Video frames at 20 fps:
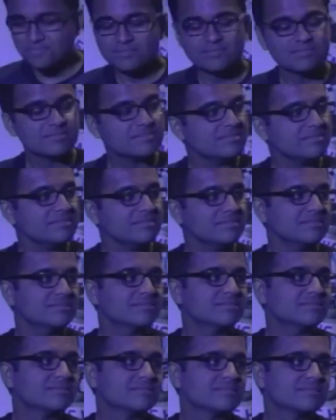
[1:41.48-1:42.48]

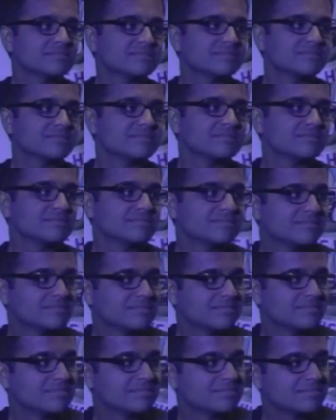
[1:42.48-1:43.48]
(silent)